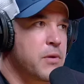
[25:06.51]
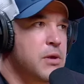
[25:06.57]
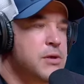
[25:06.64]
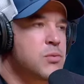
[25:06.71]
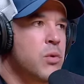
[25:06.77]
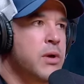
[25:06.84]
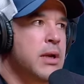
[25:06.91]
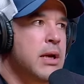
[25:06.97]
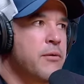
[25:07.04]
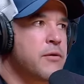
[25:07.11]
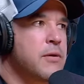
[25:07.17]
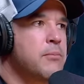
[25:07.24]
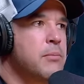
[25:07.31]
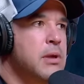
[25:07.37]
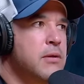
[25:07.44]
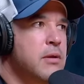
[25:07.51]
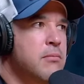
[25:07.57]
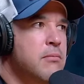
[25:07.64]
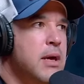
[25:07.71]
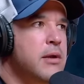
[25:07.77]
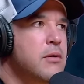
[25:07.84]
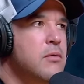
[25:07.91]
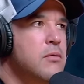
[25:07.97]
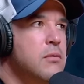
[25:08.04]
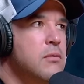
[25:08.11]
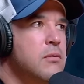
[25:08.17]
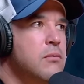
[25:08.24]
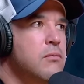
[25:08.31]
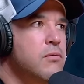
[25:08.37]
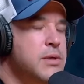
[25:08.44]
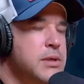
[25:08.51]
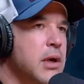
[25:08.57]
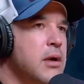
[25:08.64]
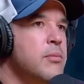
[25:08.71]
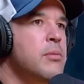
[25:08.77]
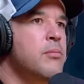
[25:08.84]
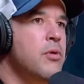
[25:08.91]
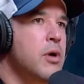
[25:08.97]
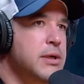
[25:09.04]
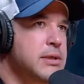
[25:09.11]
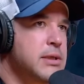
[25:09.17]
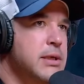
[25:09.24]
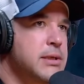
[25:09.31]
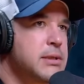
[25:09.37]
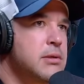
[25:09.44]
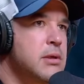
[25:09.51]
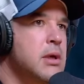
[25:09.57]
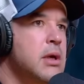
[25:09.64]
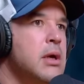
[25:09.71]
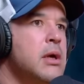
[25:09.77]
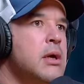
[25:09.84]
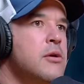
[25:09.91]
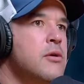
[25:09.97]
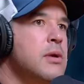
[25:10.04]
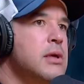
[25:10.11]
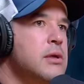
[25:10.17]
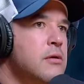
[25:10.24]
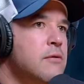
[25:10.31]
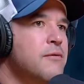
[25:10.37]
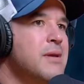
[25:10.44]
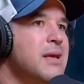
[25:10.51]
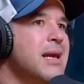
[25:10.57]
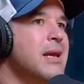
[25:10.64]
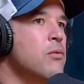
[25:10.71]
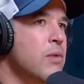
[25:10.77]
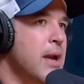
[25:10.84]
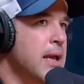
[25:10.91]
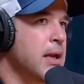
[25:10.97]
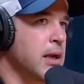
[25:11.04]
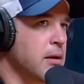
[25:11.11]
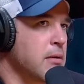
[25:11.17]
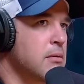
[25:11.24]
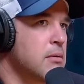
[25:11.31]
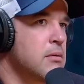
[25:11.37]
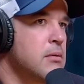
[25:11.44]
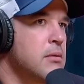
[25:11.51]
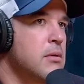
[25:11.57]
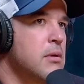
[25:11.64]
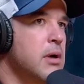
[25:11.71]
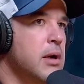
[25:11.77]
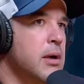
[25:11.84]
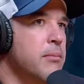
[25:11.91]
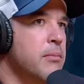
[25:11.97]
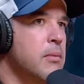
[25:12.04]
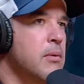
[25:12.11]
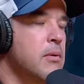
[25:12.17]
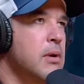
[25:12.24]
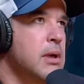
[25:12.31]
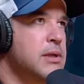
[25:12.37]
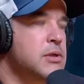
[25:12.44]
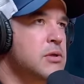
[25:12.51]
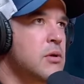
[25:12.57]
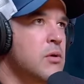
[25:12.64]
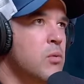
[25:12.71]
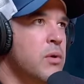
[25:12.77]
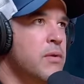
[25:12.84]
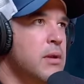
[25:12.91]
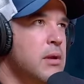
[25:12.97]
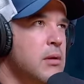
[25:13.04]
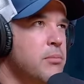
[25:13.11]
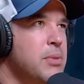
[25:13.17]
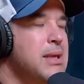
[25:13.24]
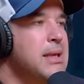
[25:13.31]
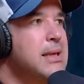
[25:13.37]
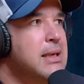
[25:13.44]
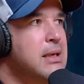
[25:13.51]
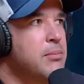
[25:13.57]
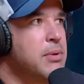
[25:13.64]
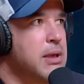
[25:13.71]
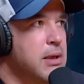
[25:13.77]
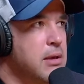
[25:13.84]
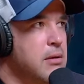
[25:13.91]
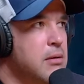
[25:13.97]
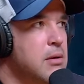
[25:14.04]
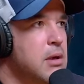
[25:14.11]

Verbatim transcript: is when I was in the medical retirement process. You get your VA rating. And so when the PEB